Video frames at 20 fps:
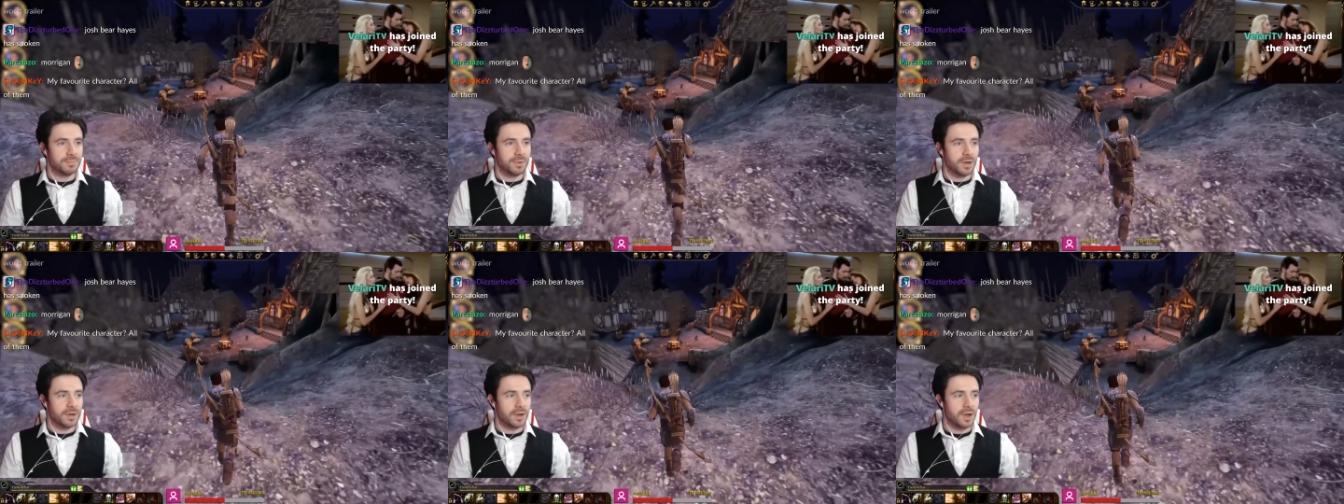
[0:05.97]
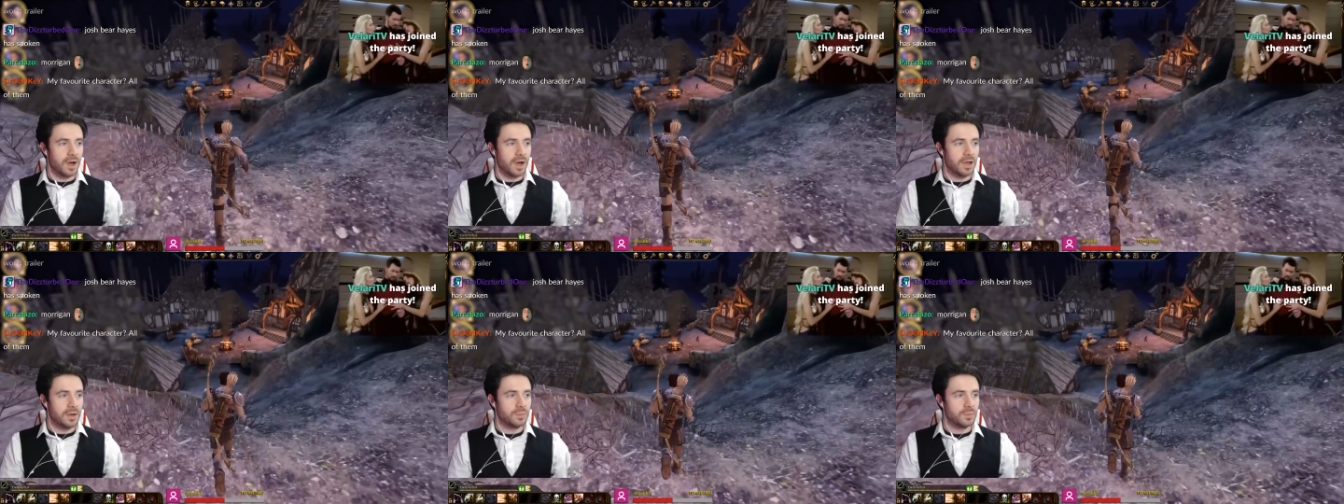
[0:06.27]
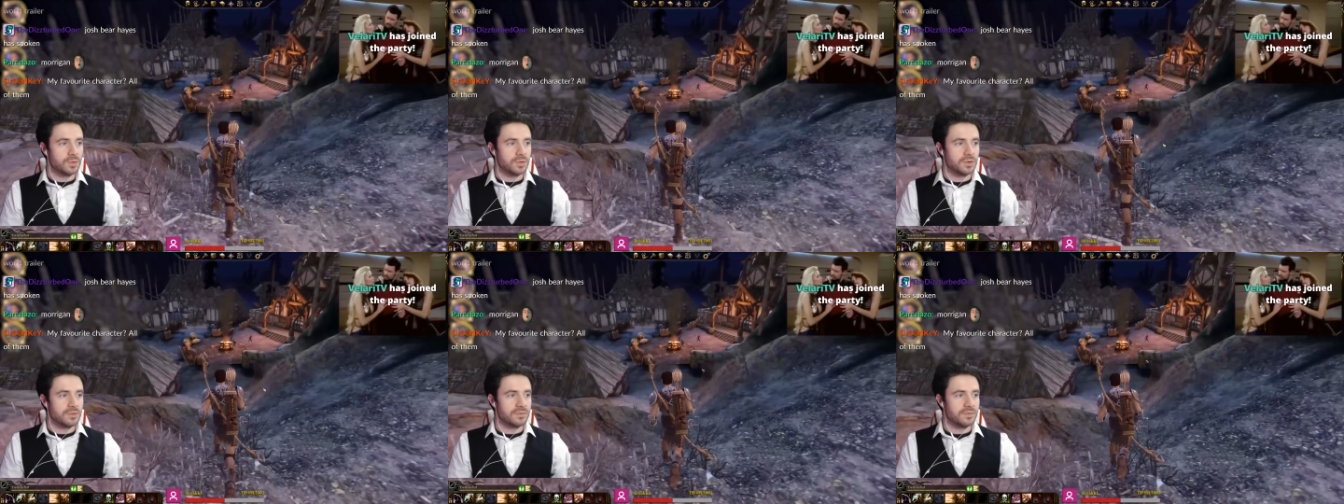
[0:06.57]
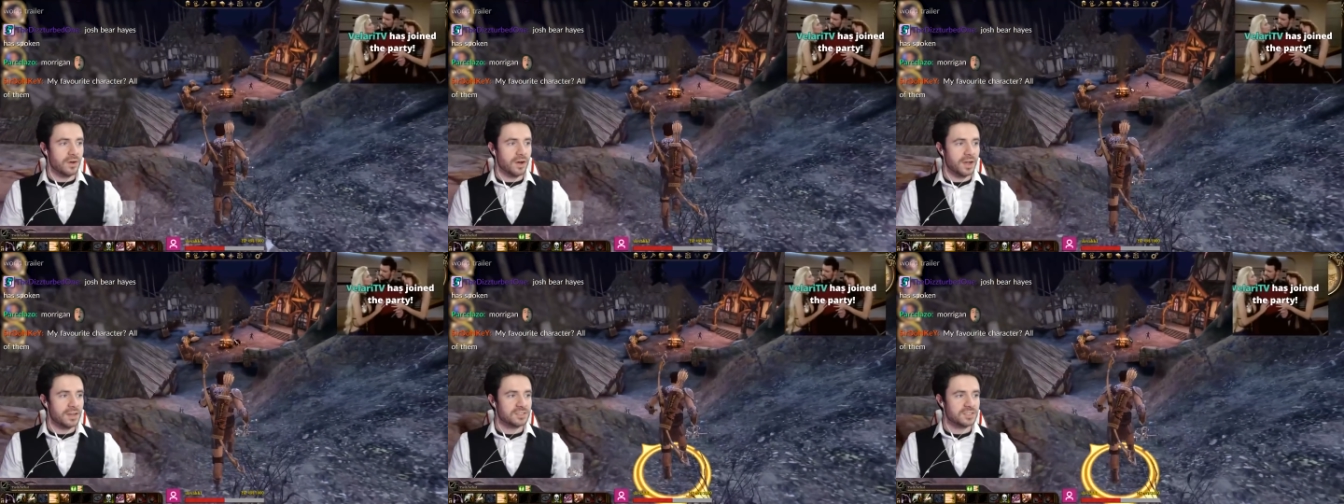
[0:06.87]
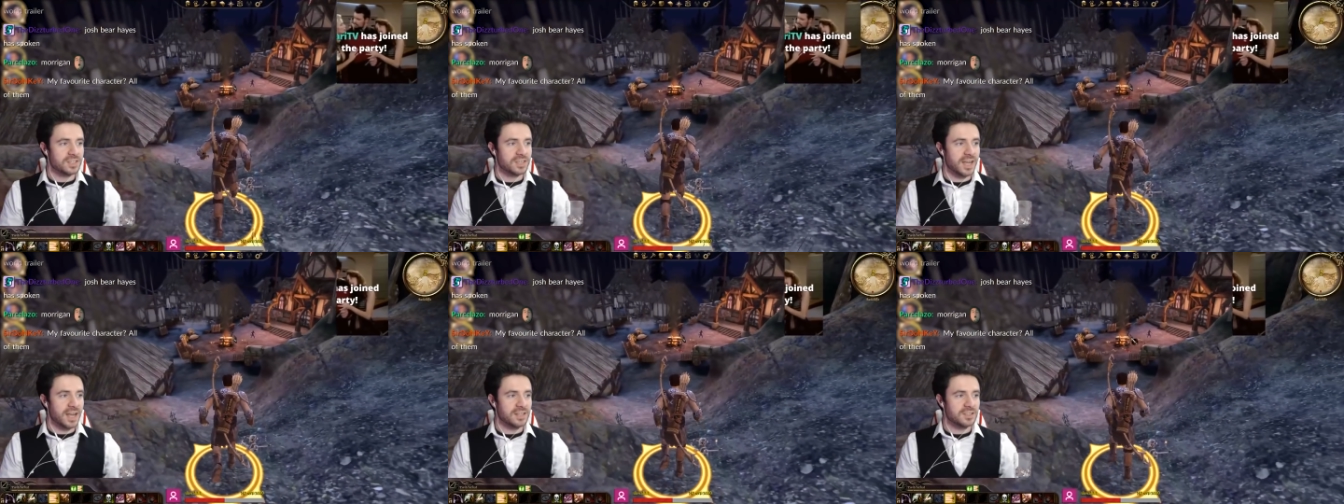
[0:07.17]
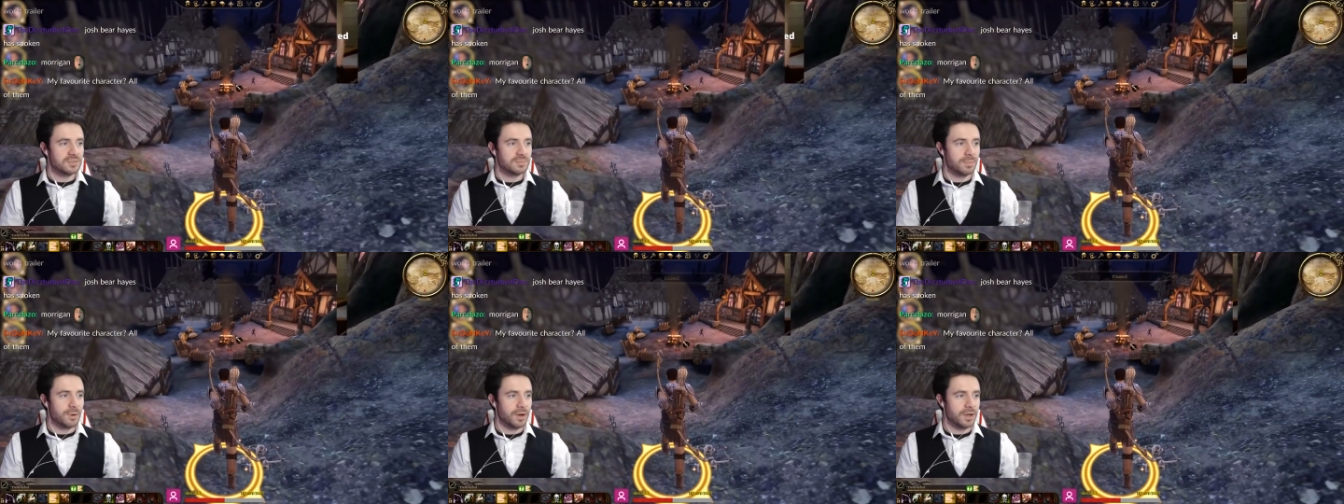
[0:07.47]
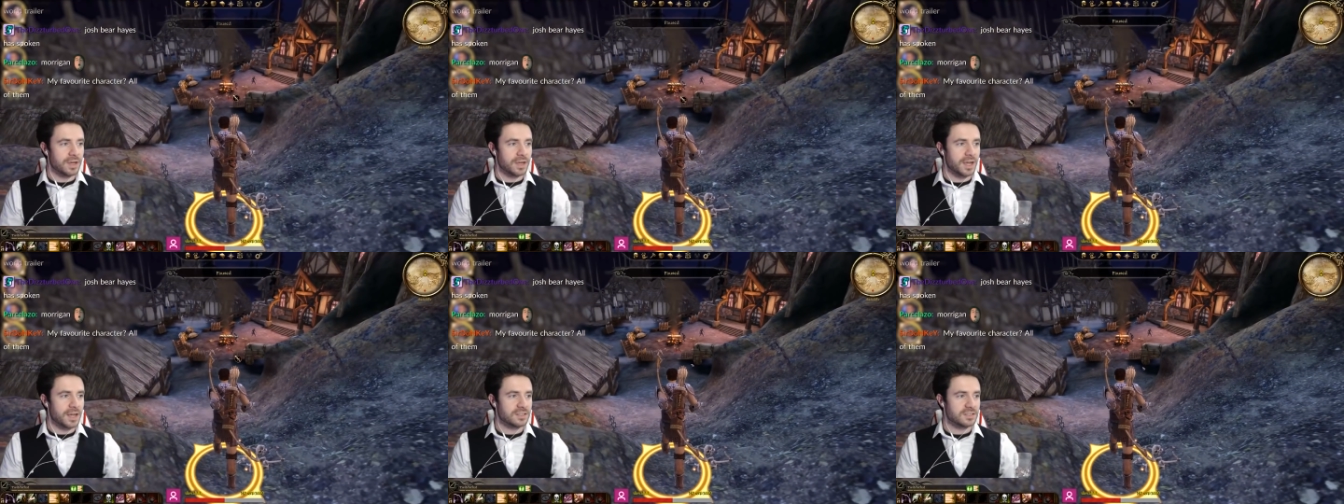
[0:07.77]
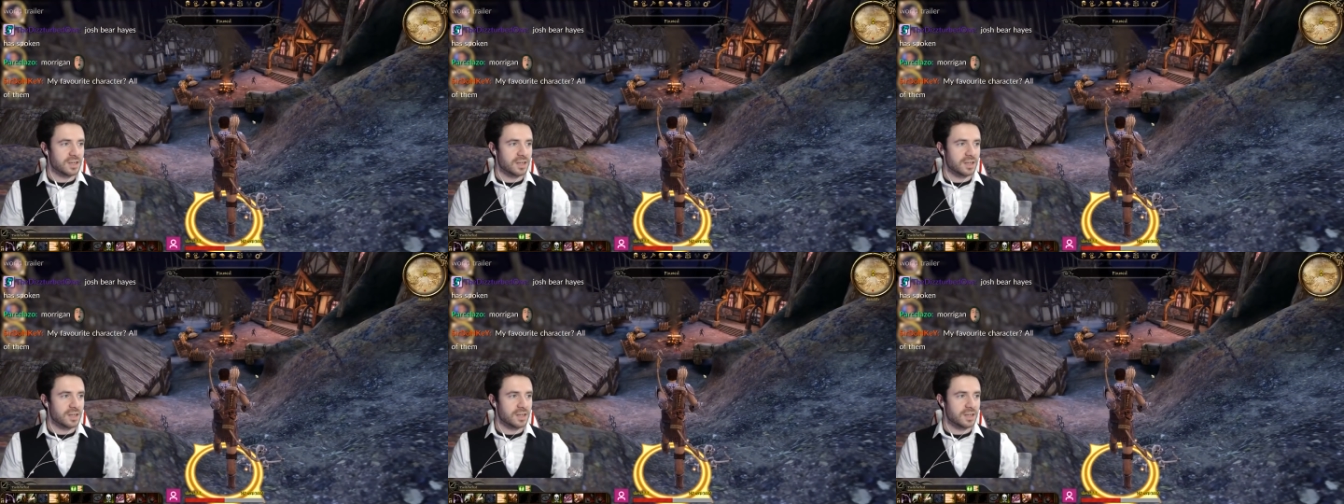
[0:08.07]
but I would advise against buying it,